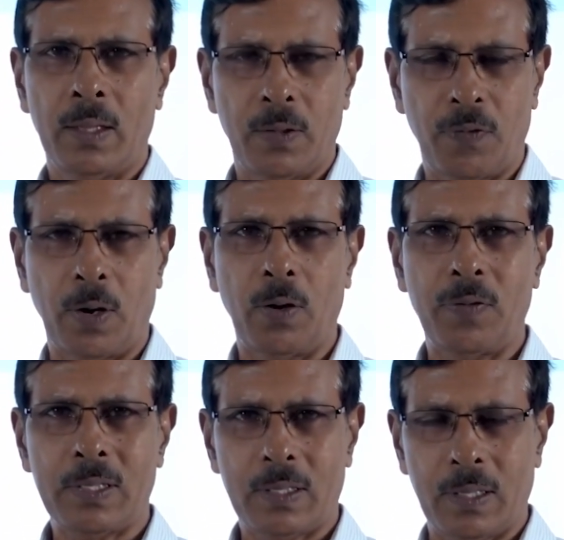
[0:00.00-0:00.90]
the front
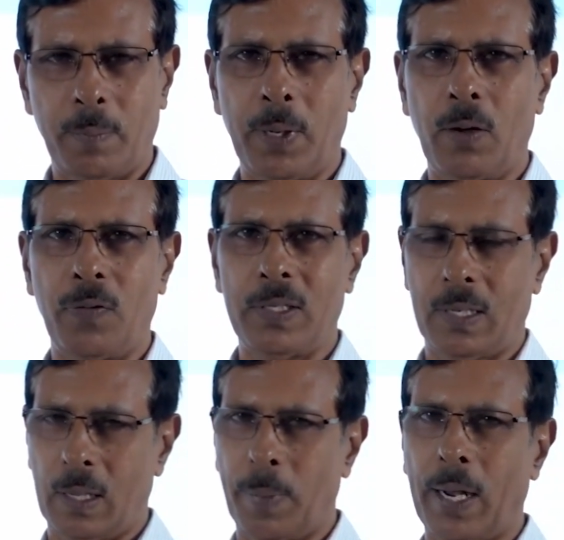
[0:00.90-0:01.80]
office, the mid office,
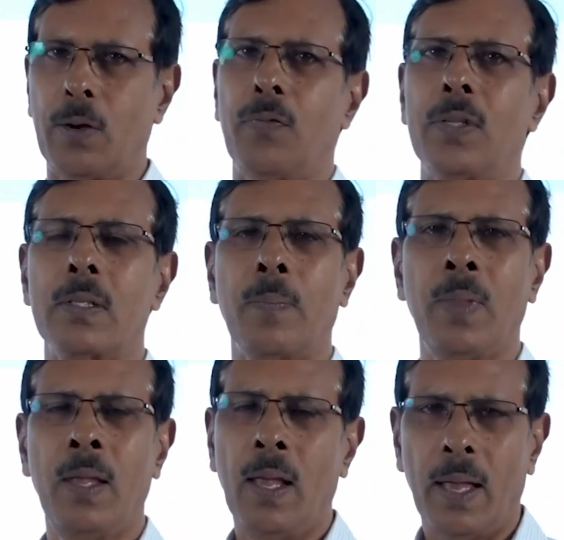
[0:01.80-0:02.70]
and the back office.
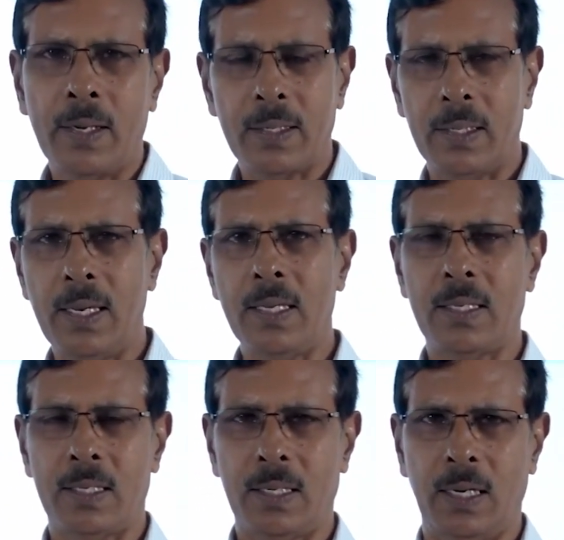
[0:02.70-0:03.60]
And
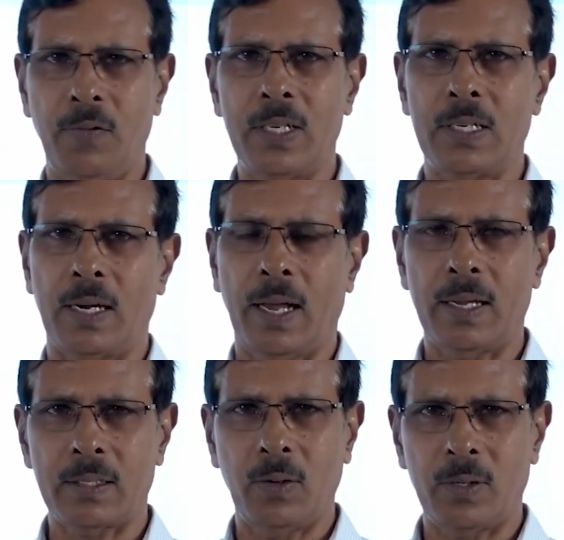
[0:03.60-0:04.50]
each division
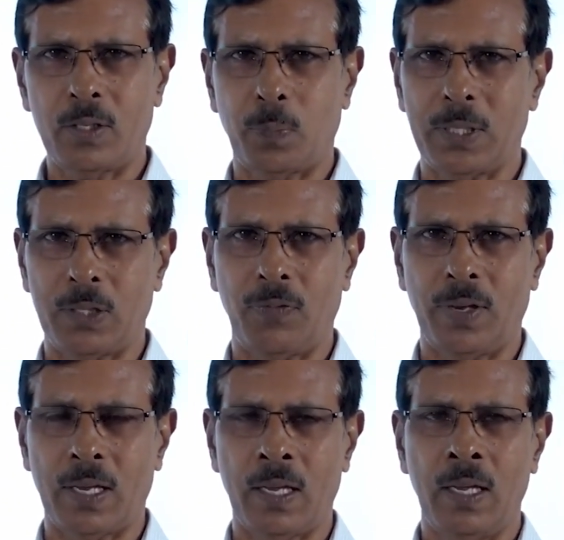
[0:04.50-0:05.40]
has got
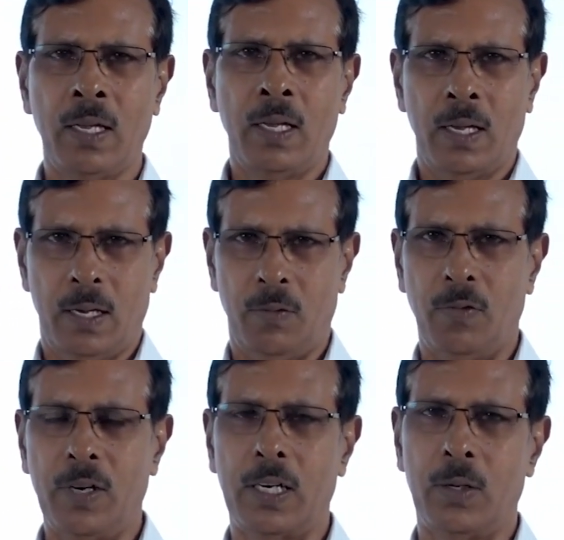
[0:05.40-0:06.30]
specific
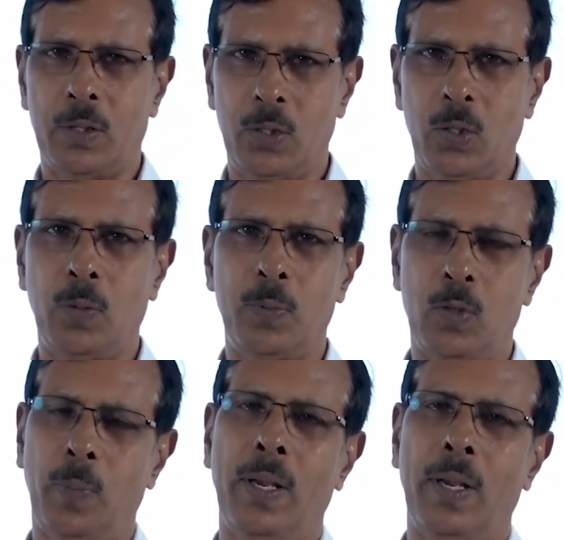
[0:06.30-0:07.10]
work or job to